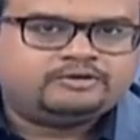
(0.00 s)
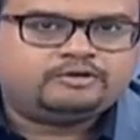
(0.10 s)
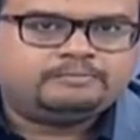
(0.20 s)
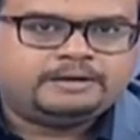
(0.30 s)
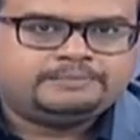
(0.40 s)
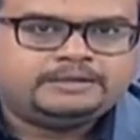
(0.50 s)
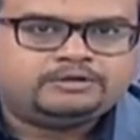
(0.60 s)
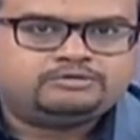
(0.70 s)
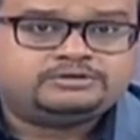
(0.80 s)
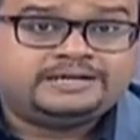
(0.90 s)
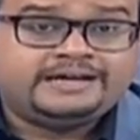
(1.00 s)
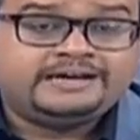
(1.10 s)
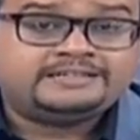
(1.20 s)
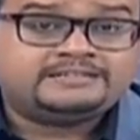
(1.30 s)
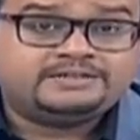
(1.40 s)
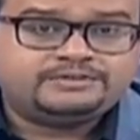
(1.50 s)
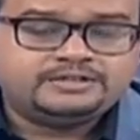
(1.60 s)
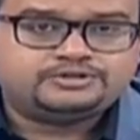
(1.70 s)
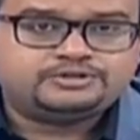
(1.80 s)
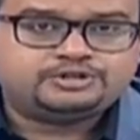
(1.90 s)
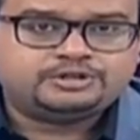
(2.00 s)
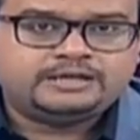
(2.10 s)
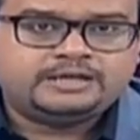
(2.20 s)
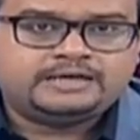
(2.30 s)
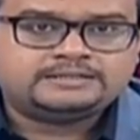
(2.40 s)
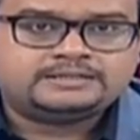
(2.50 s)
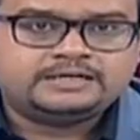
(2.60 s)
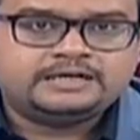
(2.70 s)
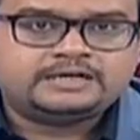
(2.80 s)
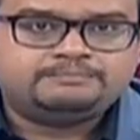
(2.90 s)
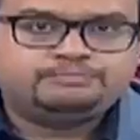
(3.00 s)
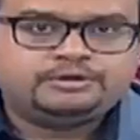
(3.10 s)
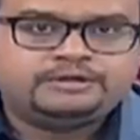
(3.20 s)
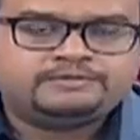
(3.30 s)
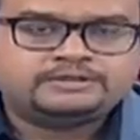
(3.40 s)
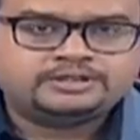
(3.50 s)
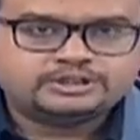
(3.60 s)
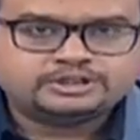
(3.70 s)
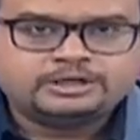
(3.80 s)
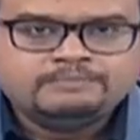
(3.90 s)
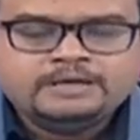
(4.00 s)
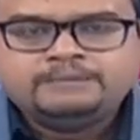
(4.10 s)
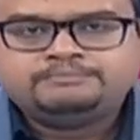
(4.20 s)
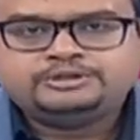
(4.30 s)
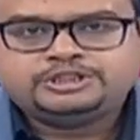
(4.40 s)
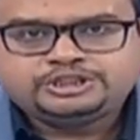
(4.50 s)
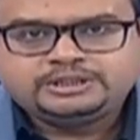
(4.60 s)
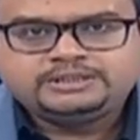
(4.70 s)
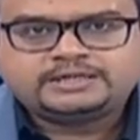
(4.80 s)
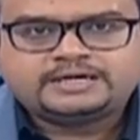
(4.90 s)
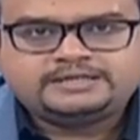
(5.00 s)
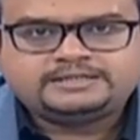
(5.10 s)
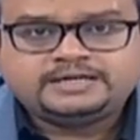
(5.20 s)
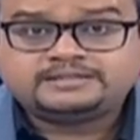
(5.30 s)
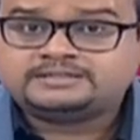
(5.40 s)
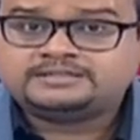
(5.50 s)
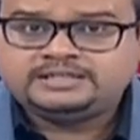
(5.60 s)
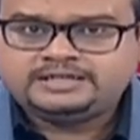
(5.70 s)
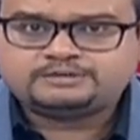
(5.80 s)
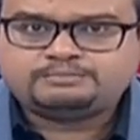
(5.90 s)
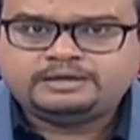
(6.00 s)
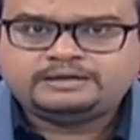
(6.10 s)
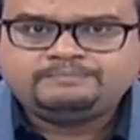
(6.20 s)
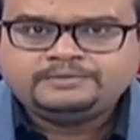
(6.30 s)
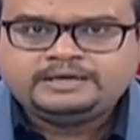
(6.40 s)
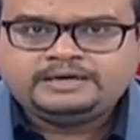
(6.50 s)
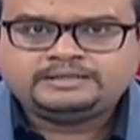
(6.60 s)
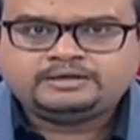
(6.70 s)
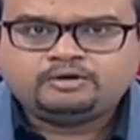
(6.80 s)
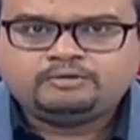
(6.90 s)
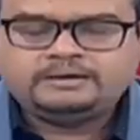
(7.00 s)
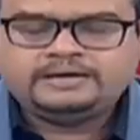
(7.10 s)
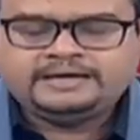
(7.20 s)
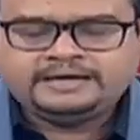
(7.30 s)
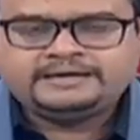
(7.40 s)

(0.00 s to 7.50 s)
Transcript: roadmap includes an AI safety institution and large-scale compute infrastructure, positioning the country as a serious player in the global AI